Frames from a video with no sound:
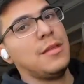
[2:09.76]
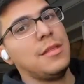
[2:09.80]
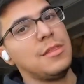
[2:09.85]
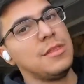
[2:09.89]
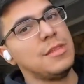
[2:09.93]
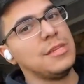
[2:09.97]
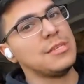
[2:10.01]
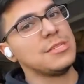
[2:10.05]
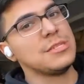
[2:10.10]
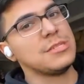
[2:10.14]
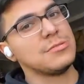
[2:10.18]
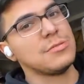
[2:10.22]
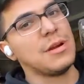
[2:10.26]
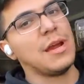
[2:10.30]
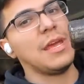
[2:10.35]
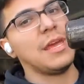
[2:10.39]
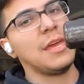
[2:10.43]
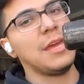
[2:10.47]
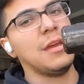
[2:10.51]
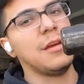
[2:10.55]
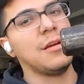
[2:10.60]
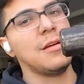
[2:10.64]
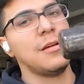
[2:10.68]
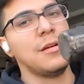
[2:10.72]
this right
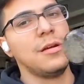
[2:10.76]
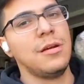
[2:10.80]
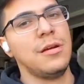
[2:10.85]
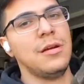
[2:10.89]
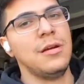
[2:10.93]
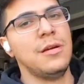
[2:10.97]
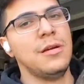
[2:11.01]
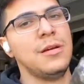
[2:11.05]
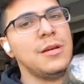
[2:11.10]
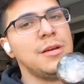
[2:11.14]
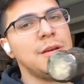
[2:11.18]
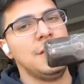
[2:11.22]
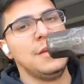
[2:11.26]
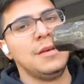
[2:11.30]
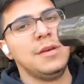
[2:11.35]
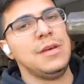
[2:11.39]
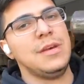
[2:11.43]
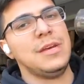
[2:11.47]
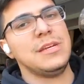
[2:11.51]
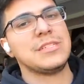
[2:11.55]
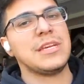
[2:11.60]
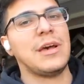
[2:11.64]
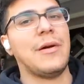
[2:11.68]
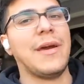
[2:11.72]
here
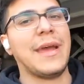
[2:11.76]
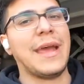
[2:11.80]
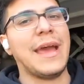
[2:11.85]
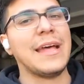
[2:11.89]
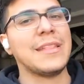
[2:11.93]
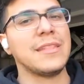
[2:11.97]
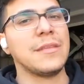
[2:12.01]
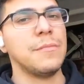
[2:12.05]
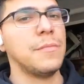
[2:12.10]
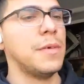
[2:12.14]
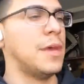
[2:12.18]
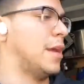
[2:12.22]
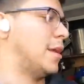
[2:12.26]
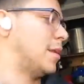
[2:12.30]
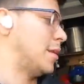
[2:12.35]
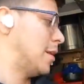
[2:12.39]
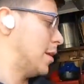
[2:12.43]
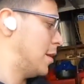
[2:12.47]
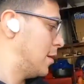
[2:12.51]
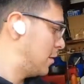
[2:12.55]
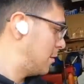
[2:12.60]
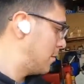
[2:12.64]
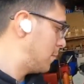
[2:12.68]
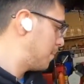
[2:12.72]
is how I got them in,
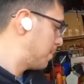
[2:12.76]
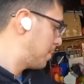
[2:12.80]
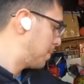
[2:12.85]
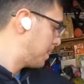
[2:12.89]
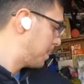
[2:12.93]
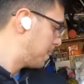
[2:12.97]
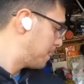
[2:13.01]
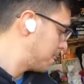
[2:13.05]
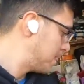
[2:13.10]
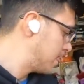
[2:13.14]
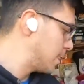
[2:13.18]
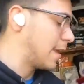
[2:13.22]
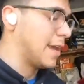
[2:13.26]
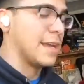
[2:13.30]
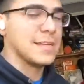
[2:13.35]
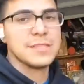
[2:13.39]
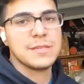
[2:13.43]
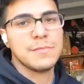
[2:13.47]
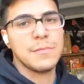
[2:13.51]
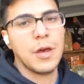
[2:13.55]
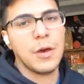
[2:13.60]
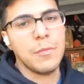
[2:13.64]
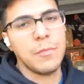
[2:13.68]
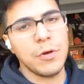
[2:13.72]
and
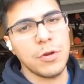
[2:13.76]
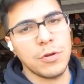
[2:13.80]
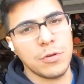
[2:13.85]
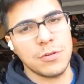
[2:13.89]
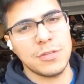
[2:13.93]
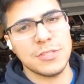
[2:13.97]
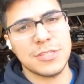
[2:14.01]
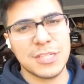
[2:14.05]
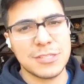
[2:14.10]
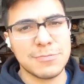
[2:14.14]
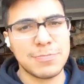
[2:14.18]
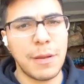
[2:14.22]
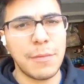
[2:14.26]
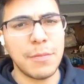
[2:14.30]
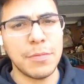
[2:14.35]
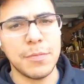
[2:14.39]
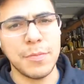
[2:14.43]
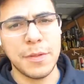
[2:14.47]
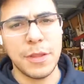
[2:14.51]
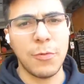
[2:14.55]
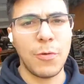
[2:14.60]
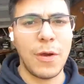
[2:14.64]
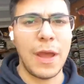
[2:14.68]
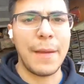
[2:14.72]
some elbow grease. That's
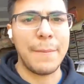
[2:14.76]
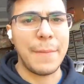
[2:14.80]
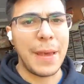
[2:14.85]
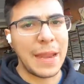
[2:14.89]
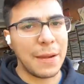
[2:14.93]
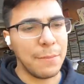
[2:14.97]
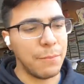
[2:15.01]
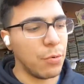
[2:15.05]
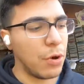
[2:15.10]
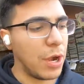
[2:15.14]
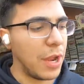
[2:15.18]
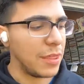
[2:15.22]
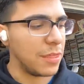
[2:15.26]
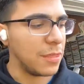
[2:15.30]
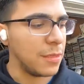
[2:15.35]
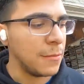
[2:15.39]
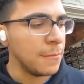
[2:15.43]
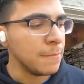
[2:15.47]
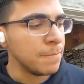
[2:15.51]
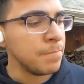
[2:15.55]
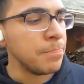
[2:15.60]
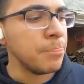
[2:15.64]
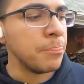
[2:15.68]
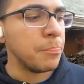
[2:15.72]
probably why I'm out of breath.
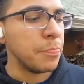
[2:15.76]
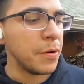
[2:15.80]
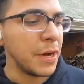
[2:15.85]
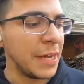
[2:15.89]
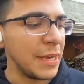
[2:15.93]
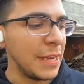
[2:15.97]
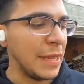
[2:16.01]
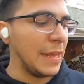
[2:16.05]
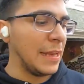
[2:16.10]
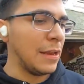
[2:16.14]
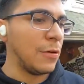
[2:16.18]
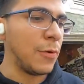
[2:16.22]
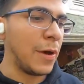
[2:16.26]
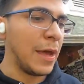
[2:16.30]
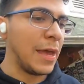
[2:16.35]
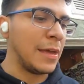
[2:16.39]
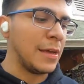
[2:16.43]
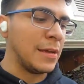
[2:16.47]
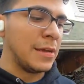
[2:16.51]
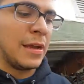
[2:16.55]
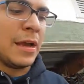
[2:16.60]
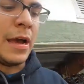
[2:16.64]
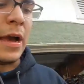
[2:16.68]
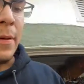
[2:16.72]
But anyway,
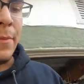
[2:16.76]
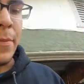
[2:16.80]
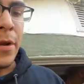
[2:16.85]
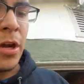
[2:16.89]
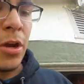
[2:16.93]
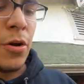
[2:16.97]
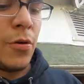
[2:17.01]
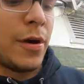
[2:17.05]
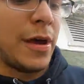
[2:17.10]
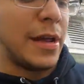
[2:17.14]
I'm gonna go